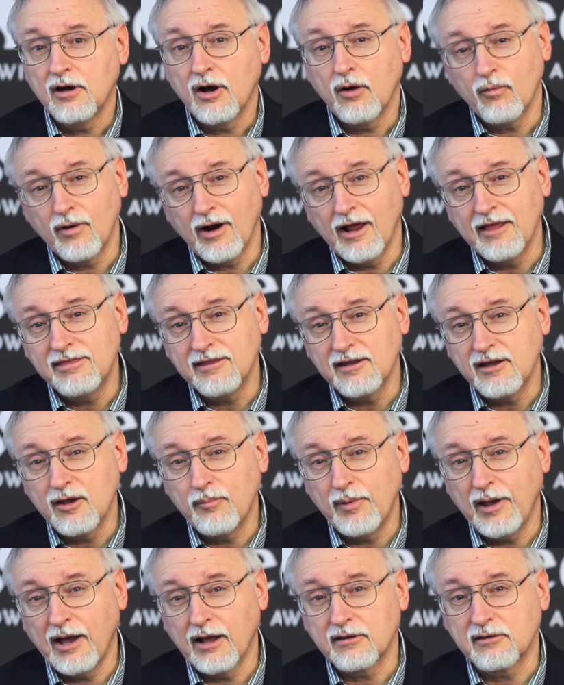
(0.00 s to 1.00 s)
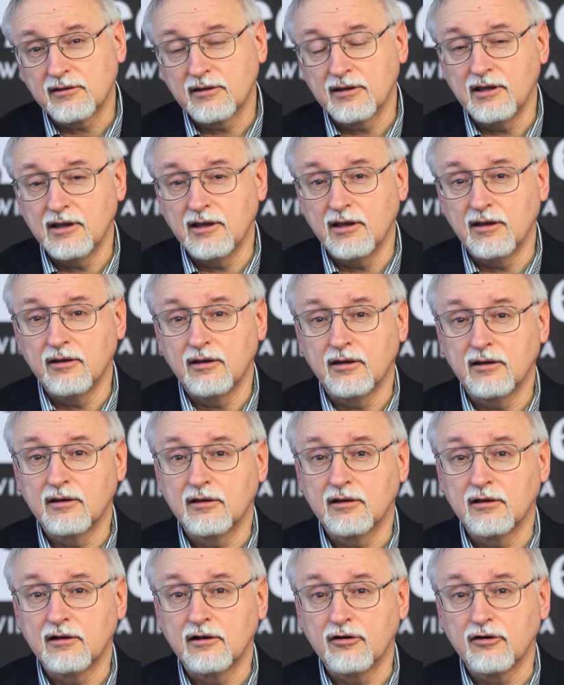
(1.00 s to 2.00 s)
When I think about the
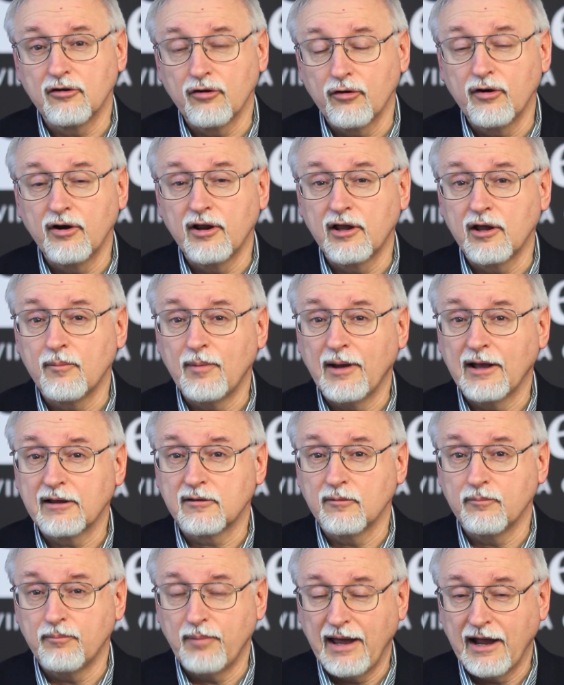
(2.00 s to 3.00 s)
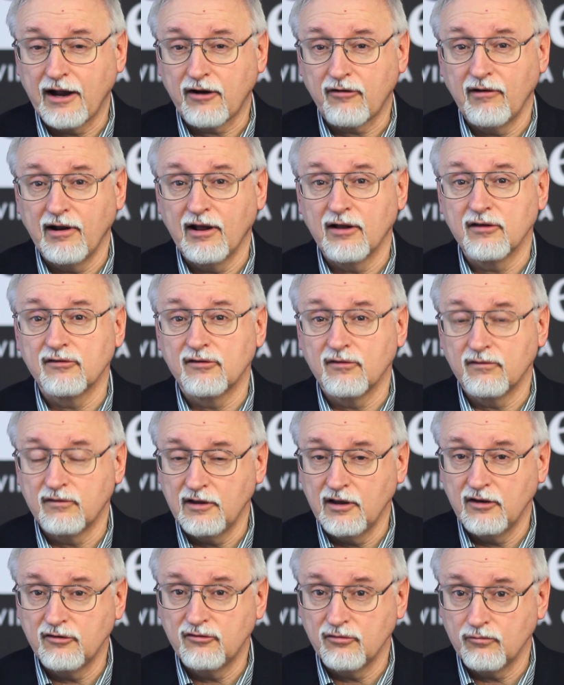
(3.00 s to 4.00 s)
learning about the backgrounds of
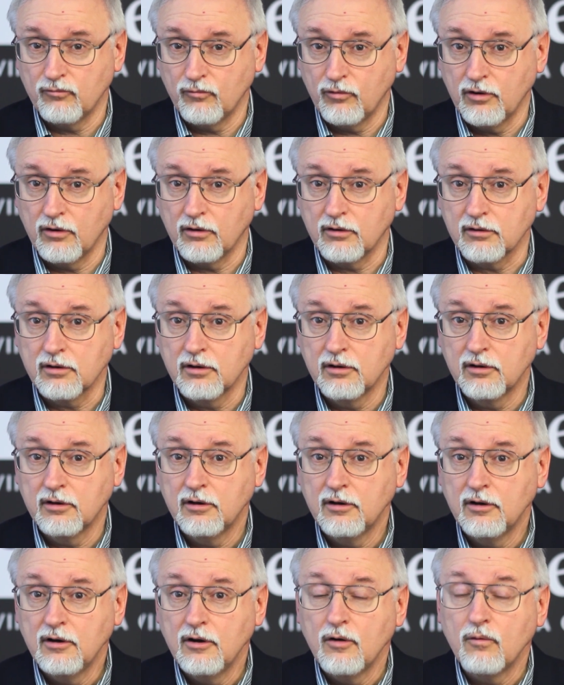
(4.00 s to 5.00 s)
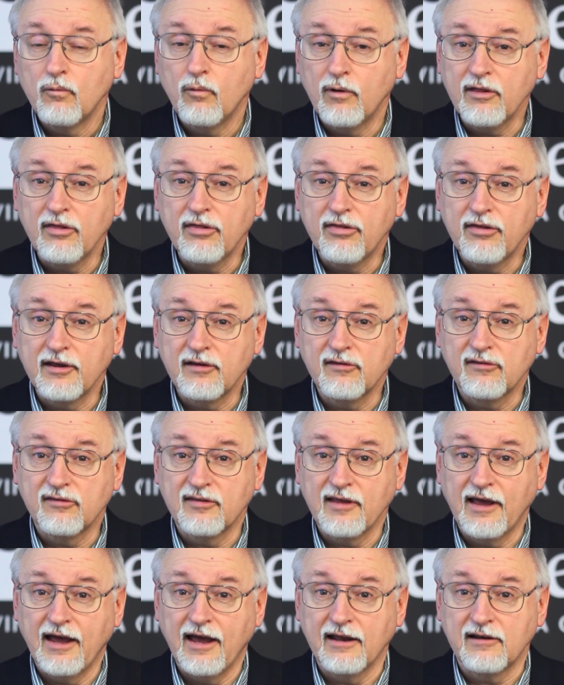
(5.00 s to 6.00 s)
the ancient world, one of the things
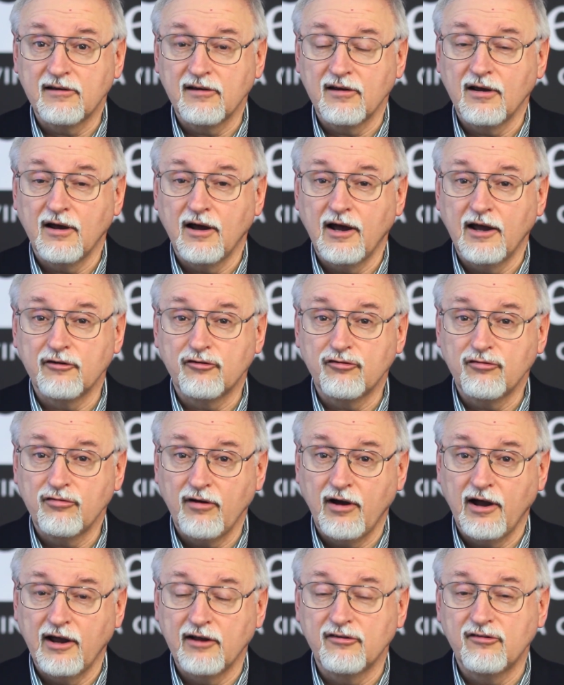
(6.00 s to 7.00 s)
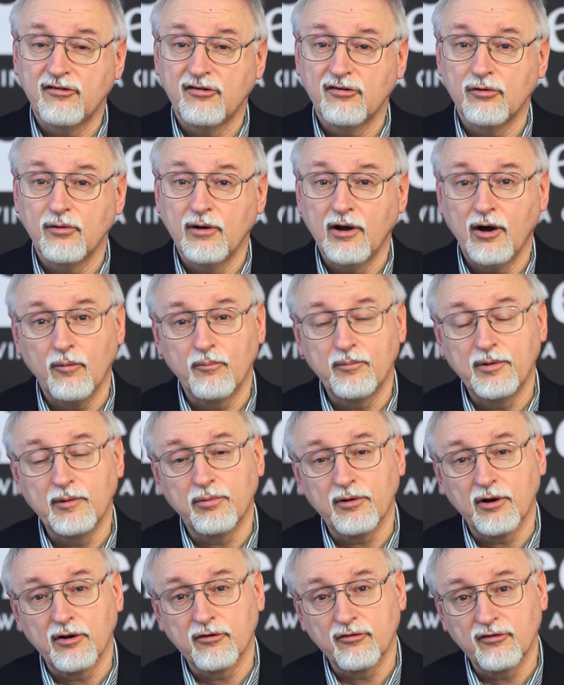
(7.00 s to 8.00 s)
that I try to help
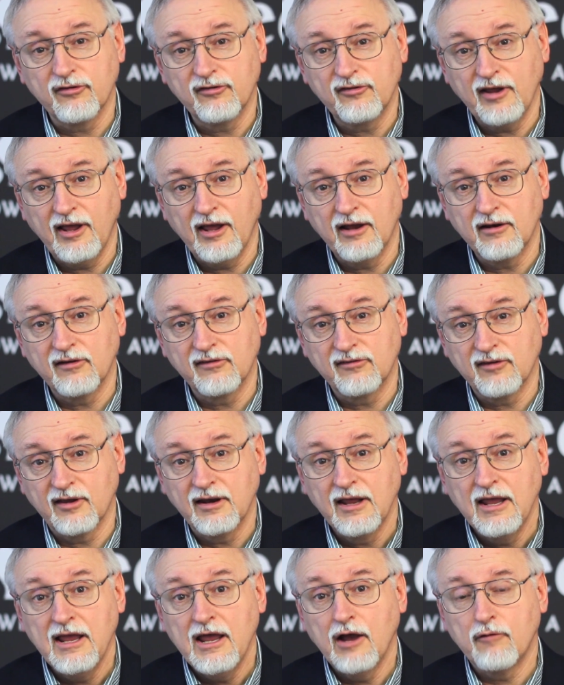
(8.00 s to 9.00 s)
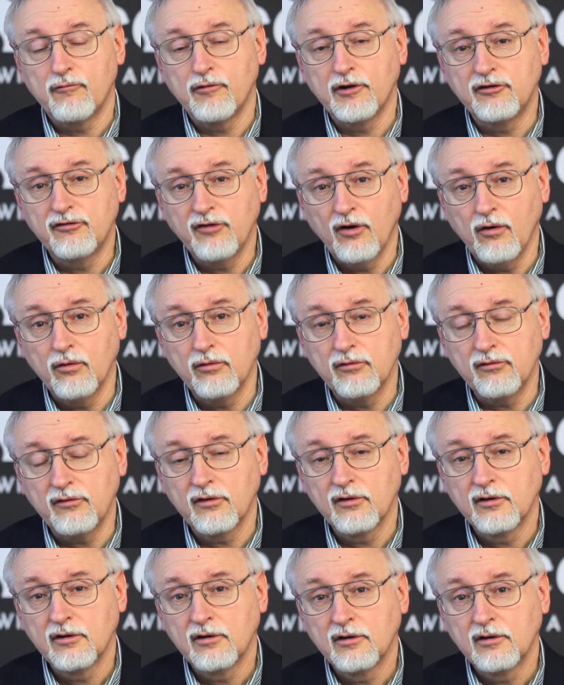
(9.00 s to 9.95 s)
people understand is that if we don't